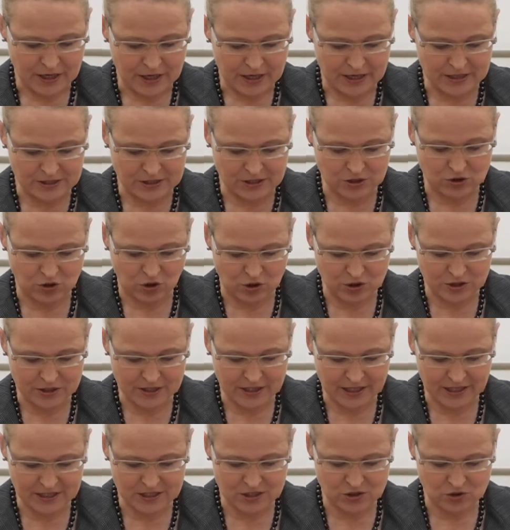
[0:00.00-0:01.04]
in the
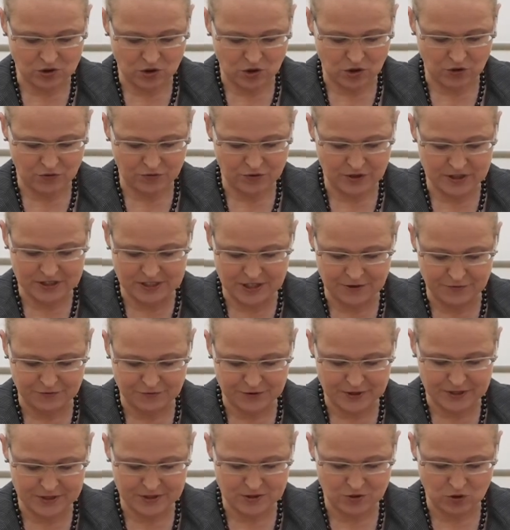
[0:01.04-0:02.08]
context of a
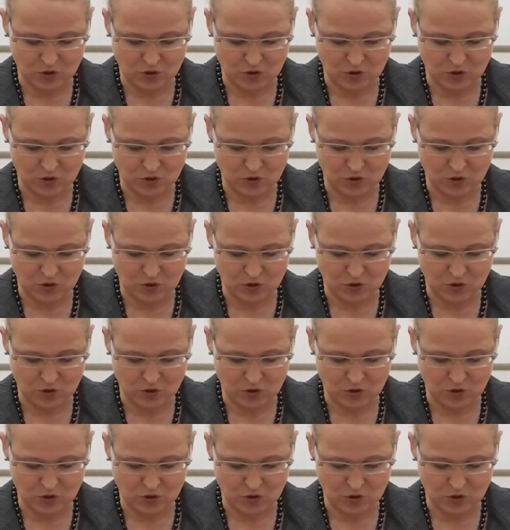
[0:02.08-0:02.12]
different